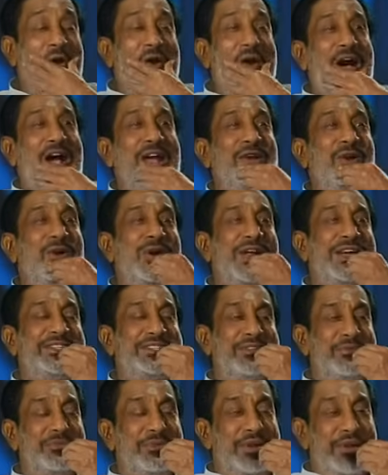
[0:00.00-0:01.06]
I don't know. It's
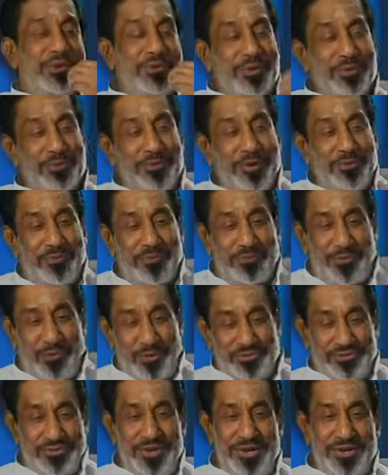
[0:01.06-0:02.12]

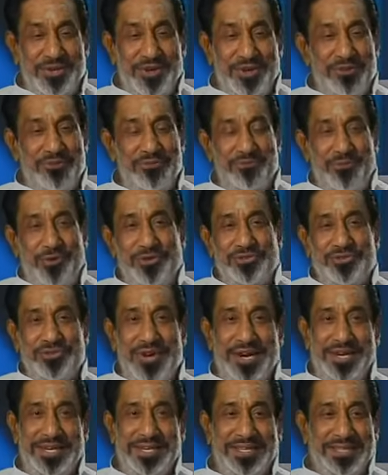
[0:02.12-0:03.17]
fortunate or
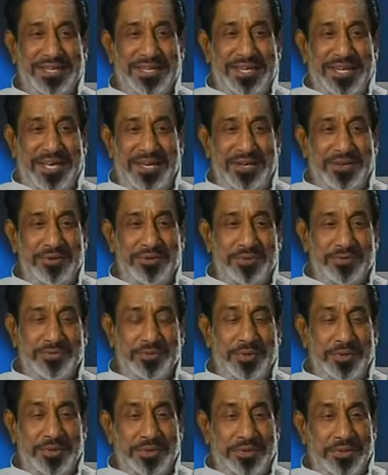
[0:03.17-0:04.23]
unfortunate.
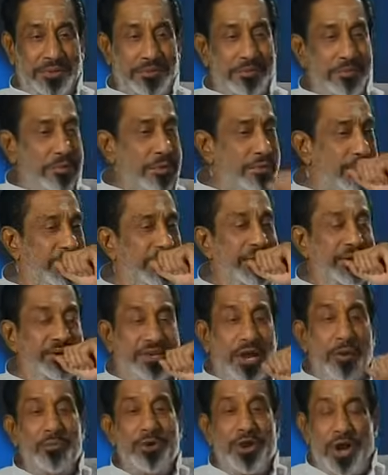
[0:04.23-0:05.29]
In
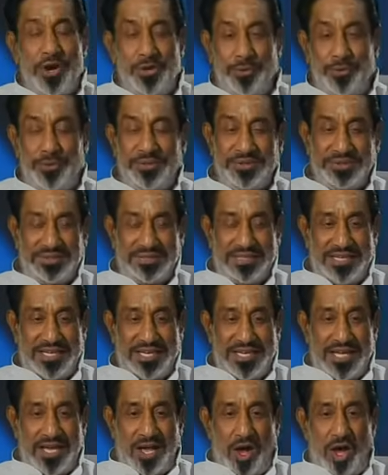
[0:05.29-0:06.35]
Tamil Nadu,
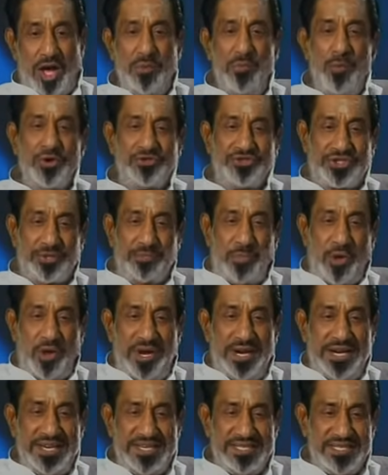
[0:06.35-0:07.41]
almost a
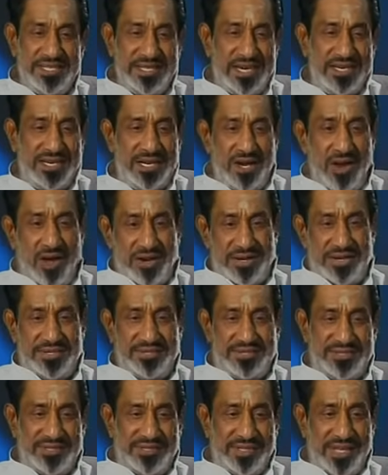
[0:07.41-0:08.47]
politician and an
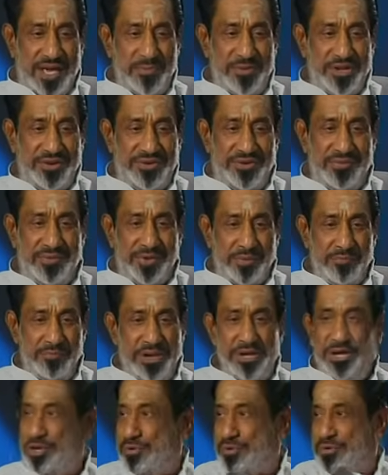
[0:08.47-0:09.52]
artist, I mean,
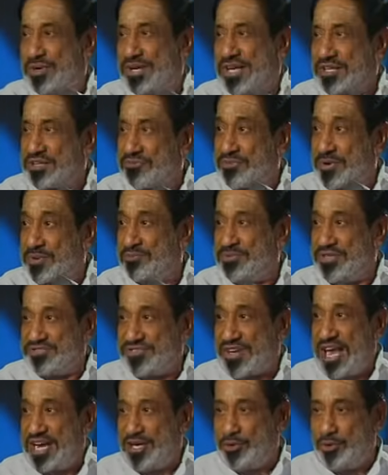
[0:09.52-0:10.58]
mingled together from the
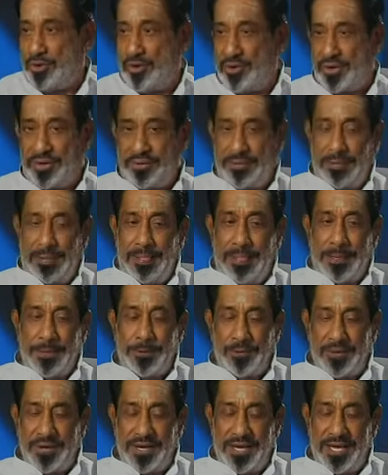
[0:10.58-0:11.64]
childhood.
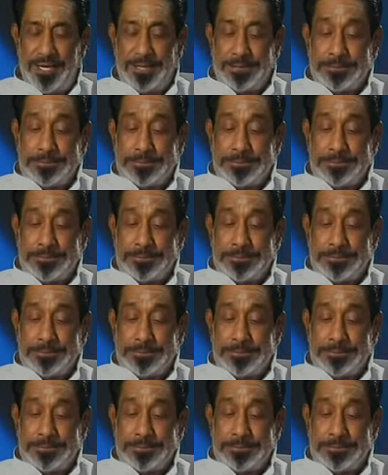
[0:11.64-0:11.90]
Okay.